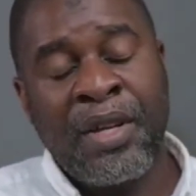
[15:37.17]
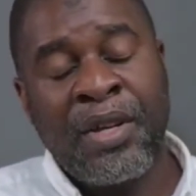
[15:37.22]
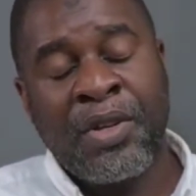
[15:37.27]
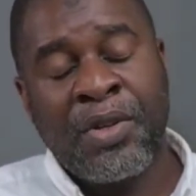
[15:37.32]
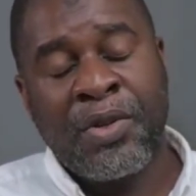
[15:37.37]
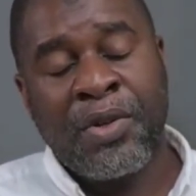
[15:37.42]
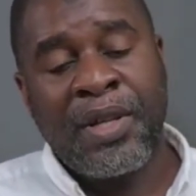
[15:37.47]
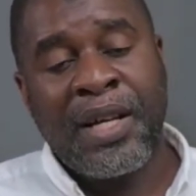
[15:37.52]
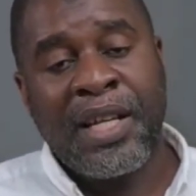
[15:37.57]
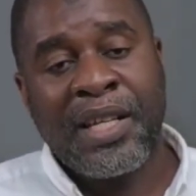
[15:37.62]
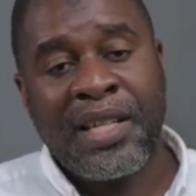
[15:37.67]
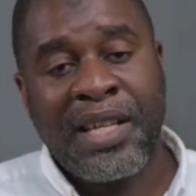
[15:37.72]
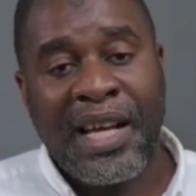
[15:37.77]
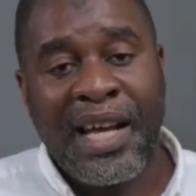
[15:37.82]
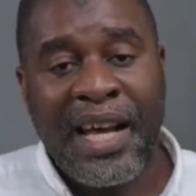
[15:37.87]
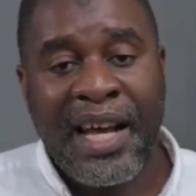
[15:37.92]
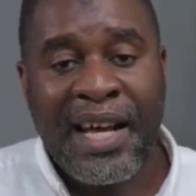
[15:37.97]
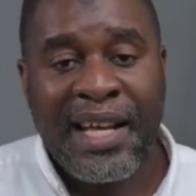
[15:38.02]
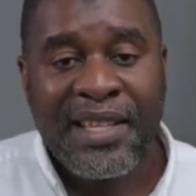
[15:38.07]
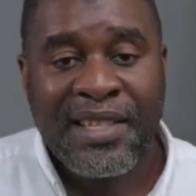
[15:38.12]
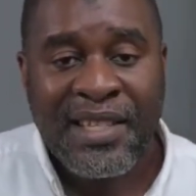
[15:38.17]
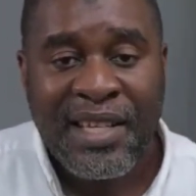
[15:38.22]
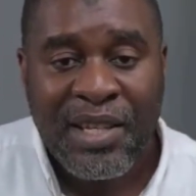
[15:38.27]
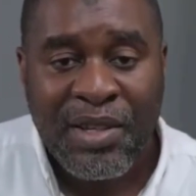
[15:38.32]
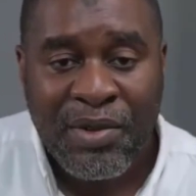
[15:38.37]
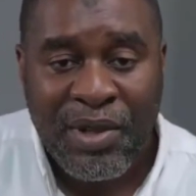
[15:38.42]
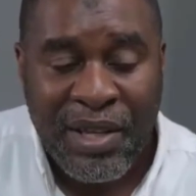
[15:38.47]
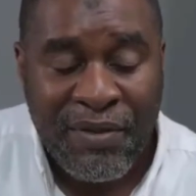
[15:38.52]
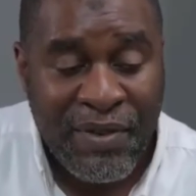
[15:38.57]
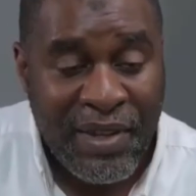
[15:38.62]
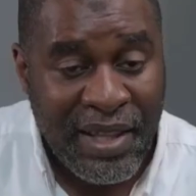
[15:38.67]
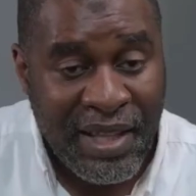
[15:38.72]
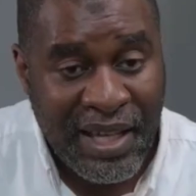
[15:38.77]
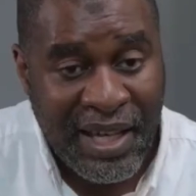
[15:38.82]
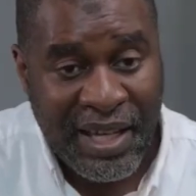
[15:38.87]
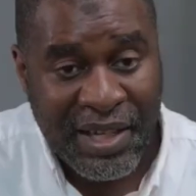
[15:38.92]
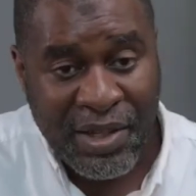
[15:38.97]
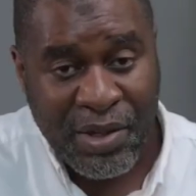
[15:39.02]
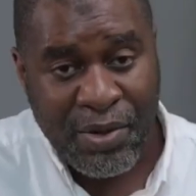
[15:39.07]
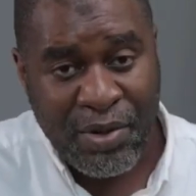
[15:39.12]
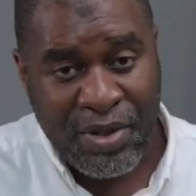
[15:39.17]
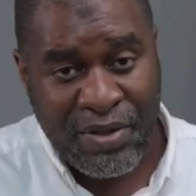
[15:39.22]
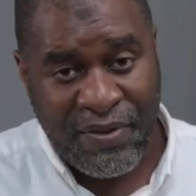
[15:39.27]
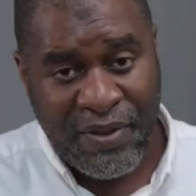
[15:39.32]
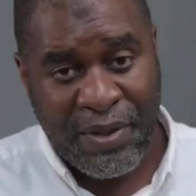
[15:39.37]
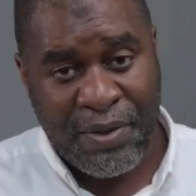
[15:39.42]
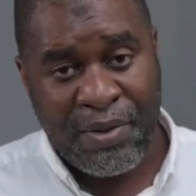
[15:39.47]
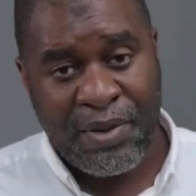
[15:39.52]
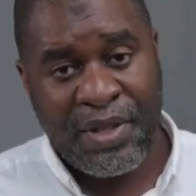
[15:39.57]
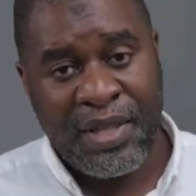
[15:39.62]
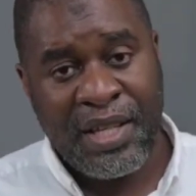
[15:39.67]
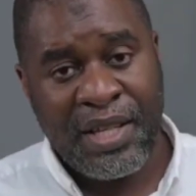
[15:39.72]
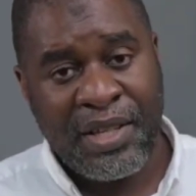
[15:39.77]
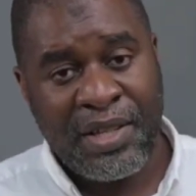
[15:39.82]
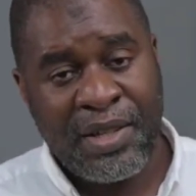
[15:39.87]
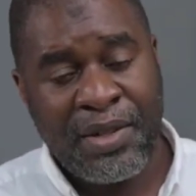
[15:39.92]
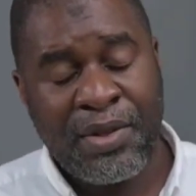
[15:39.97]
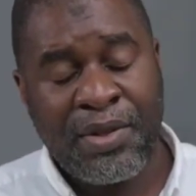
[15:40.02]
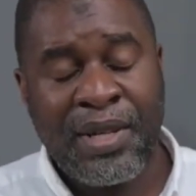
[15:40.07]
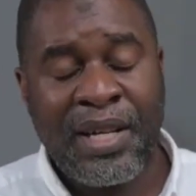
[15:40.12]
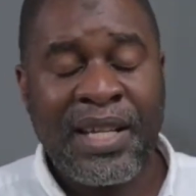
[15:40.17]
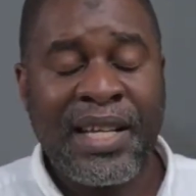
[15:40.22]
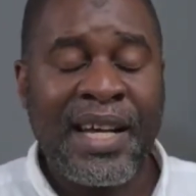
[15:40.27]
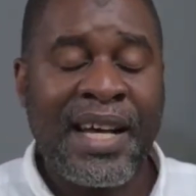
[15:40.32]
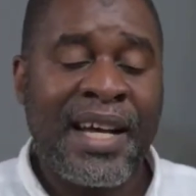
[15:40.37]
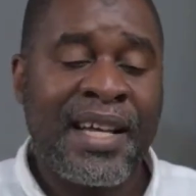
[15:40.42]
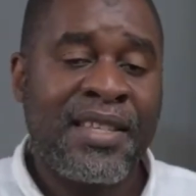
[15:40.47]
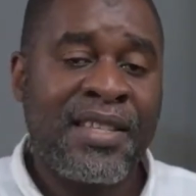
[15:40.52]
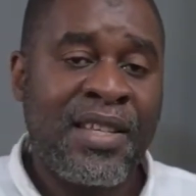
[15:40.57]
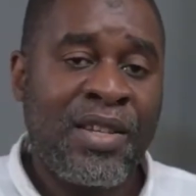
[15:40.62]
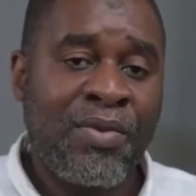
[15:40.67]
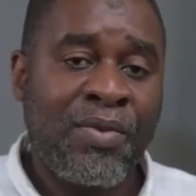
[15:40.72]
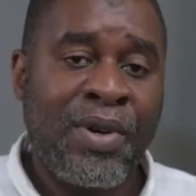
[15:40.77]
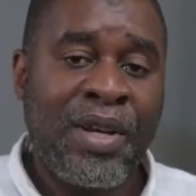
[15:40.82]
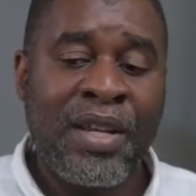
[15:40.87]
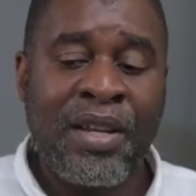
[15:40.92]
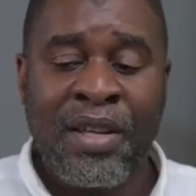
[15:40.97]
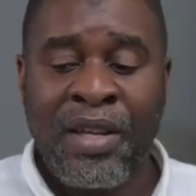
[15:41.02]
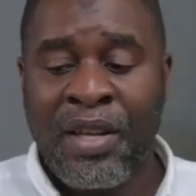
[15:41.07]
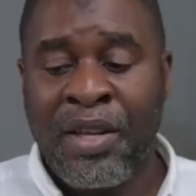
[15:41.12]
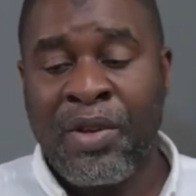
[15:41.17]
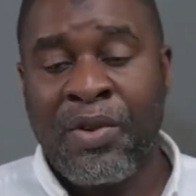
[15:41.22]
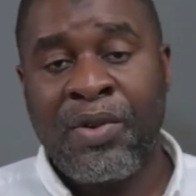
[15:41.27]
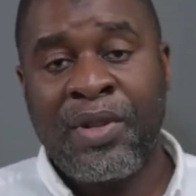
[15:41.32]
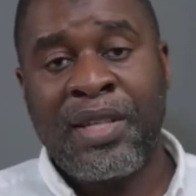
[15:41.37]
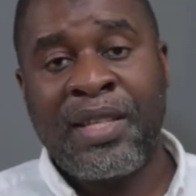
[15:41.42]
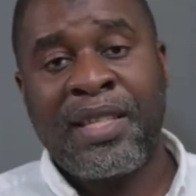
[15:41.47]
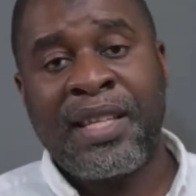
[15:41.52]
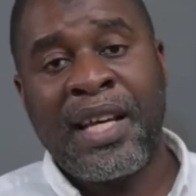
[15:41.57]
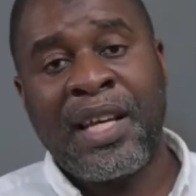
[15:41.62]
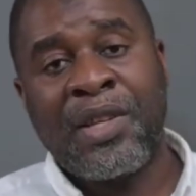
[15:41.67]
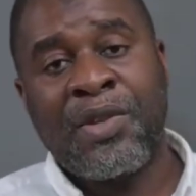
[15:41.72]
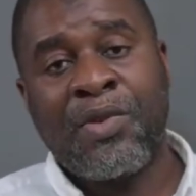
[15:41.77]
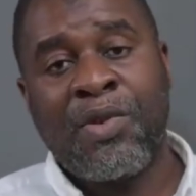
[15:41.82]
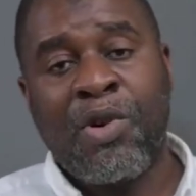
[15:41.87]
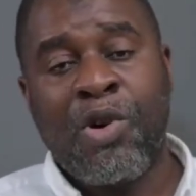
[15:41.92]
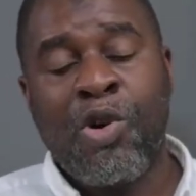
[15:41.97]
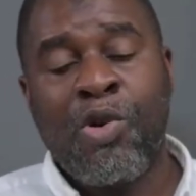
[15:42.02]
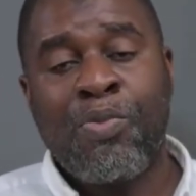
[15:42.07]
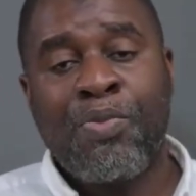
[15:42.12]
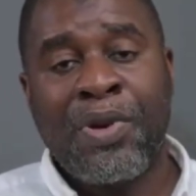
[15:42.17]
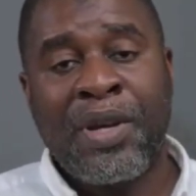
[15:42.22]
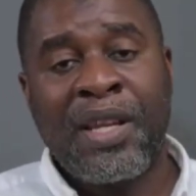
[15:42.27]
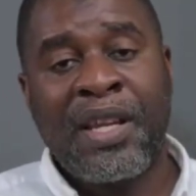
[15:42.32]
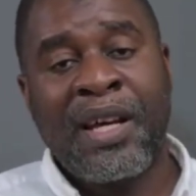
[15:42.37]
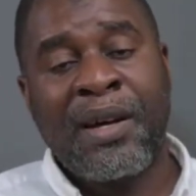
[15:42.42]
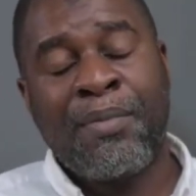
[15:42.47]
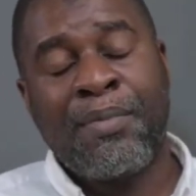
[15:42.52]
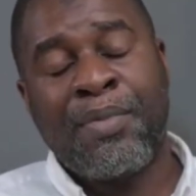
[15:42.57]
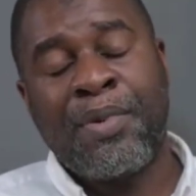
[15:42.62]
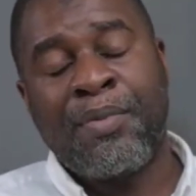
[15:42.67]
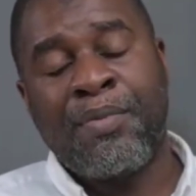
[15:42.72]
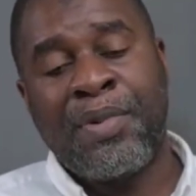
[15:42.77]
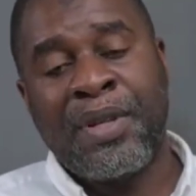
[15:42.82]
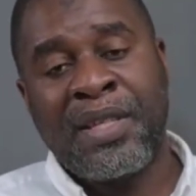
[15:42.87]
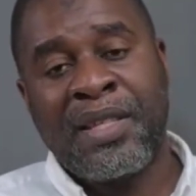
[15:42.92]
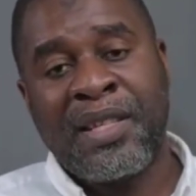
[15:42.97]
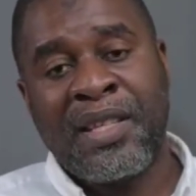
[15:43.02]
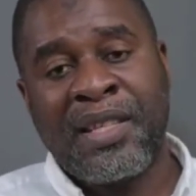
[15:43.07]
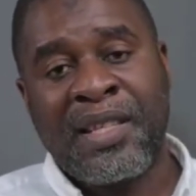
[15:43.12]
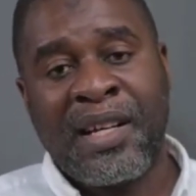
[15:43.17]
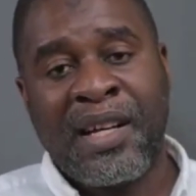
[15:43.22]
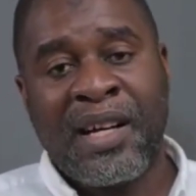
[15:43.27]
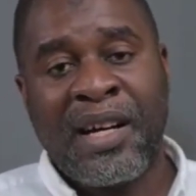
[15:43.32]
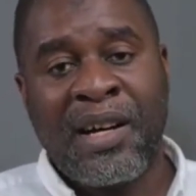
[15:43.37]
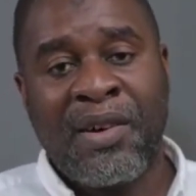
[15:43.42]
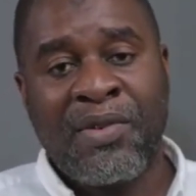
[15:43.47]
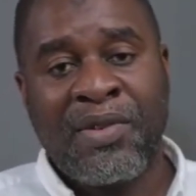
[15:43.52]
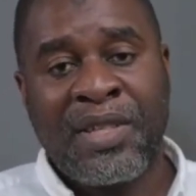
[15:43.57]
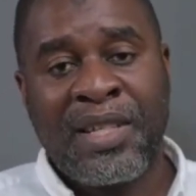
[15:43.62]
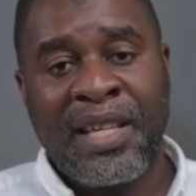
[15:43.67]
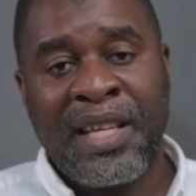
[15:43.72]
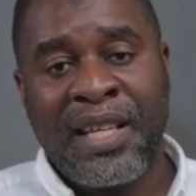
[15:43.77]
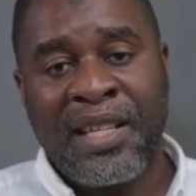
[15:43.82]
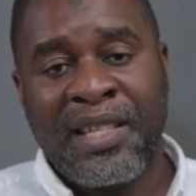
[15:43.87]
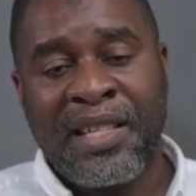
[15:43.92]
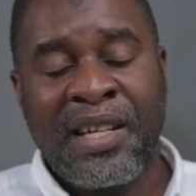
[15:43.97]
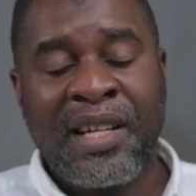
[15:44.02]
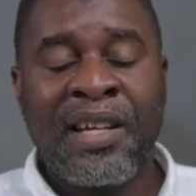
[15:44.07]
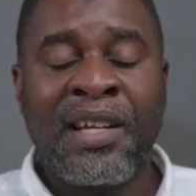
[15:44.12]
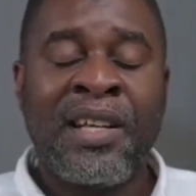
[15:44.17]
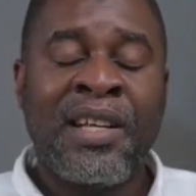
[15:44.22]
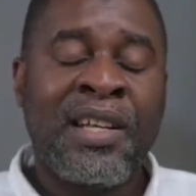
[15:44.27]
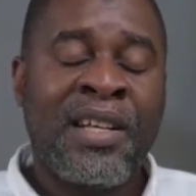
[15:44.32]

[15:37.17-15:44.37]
so that as in, even the articles of association, so that as and when you decide to open up business accounts later,